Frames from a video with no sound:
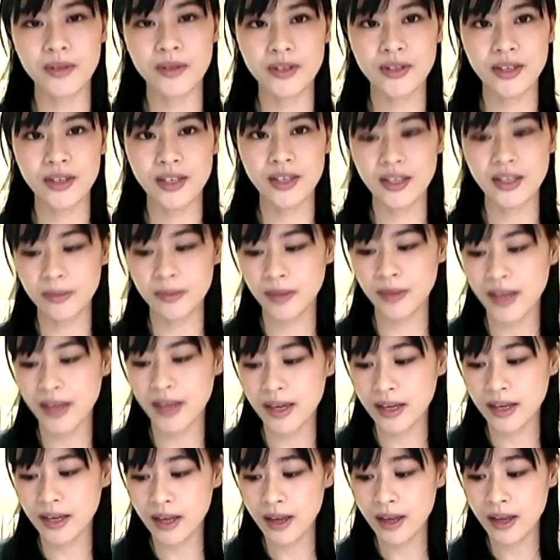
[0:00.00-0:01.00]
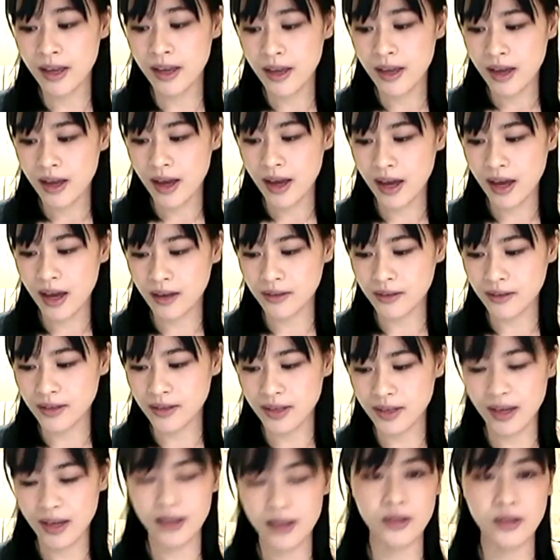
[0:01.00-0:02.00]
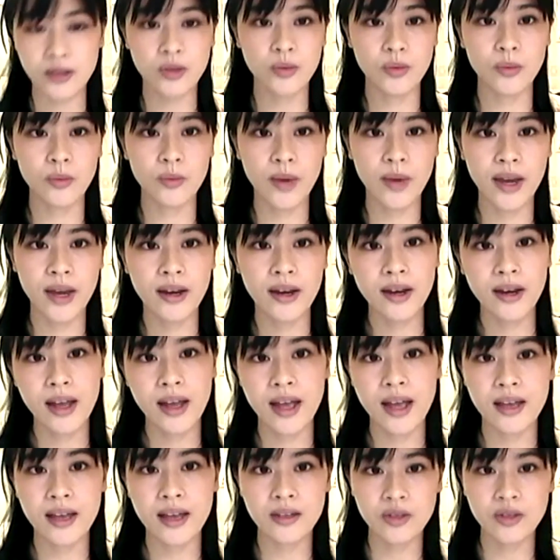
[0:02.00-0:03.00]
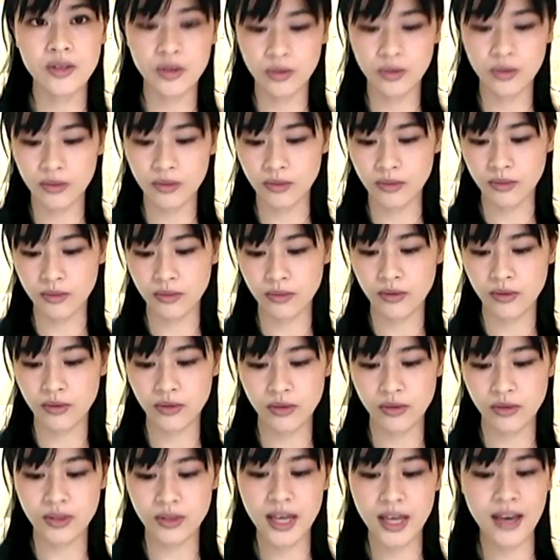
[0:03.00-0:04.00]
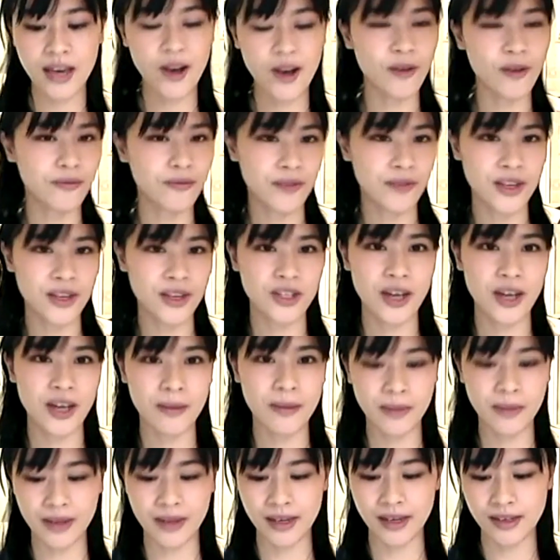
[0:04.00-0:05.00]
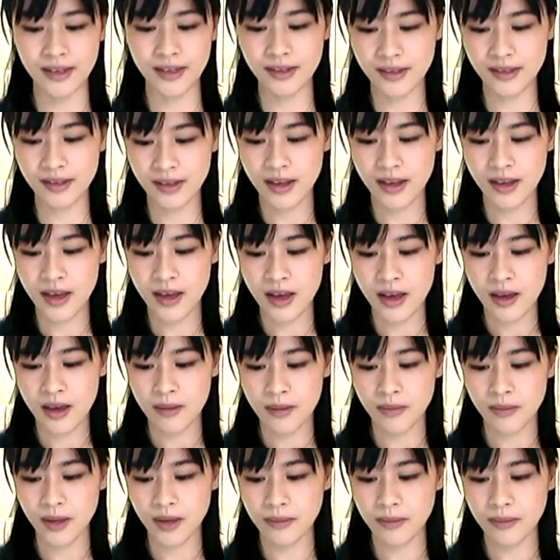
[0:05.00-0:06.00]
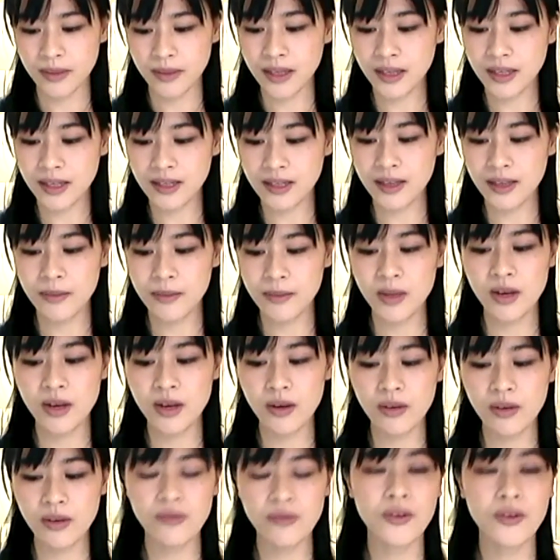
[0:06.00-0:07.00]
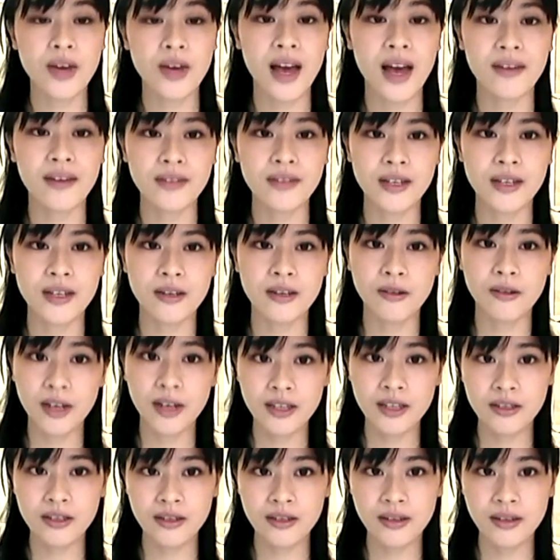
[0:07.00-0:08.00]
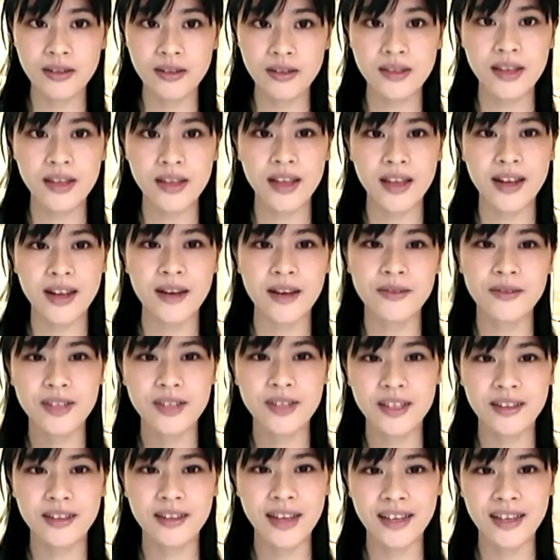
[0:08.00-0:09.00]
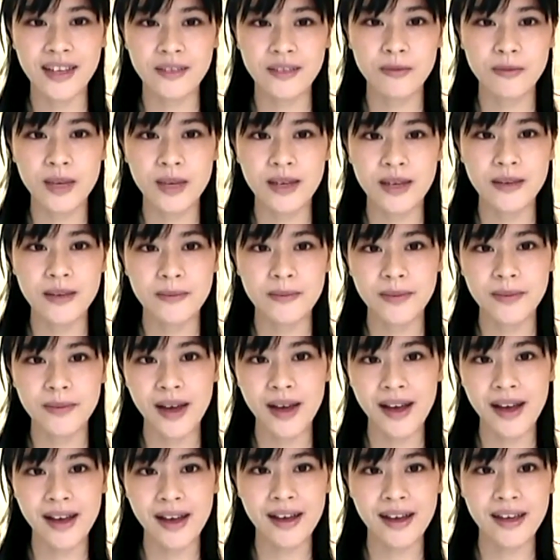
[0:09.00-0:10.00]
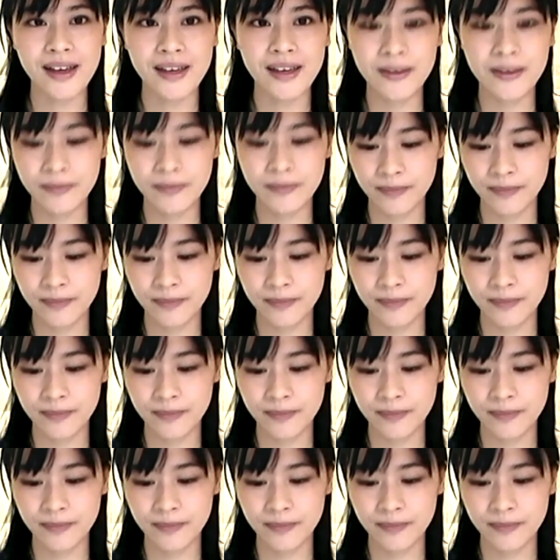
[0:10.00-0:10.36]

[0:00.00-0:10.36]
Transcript: to explain how to say to wear and to to take off in Japanese. But please let me know if you have any questions and I'll see you next week. Bye.